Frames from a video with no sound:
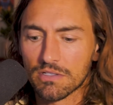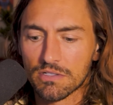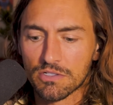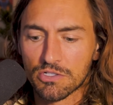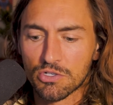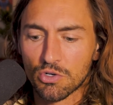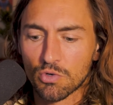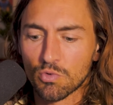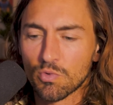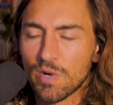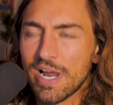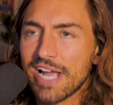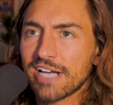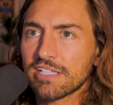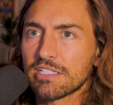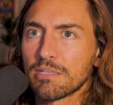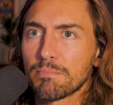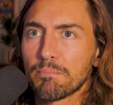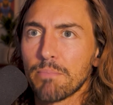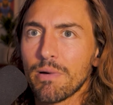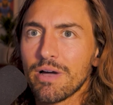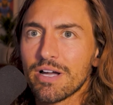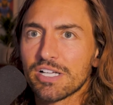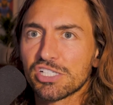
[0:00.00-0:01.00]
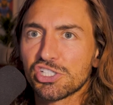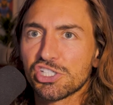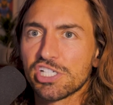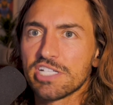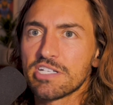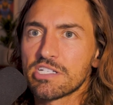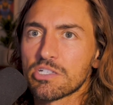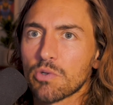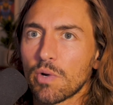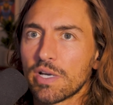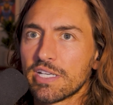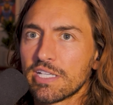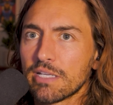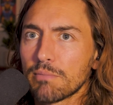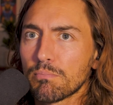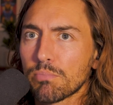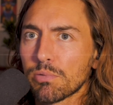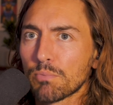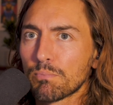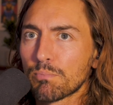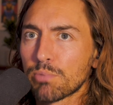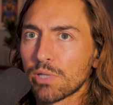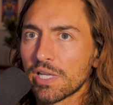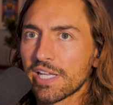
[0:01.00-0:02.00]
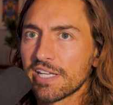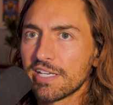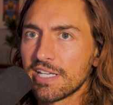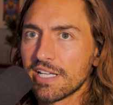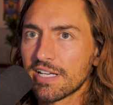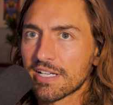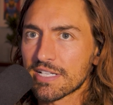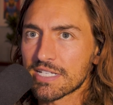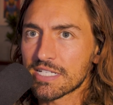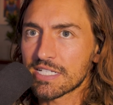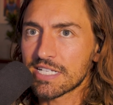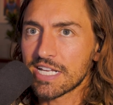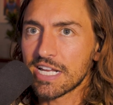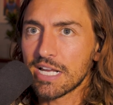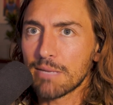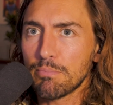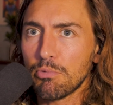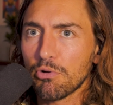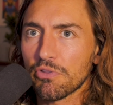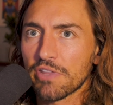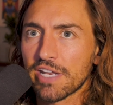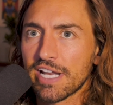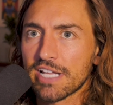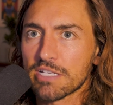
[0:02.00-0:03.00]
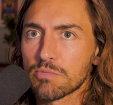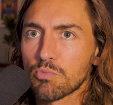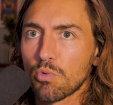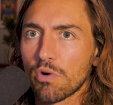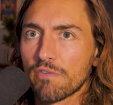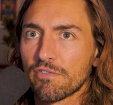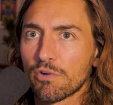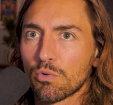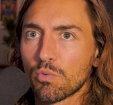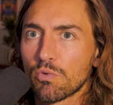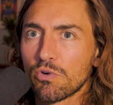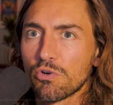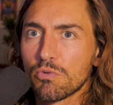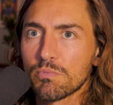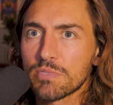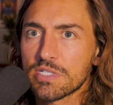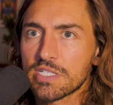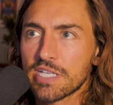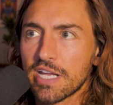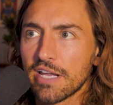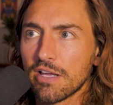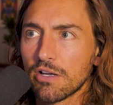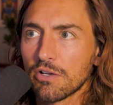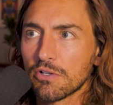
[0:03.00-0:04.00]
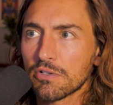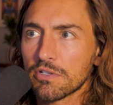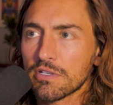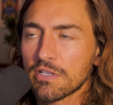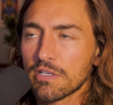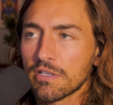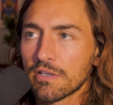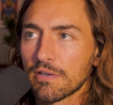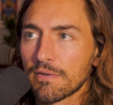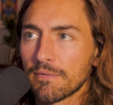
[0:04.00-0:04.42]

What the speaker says: direct and punchy, so I did blend in a sample that has more of a room sound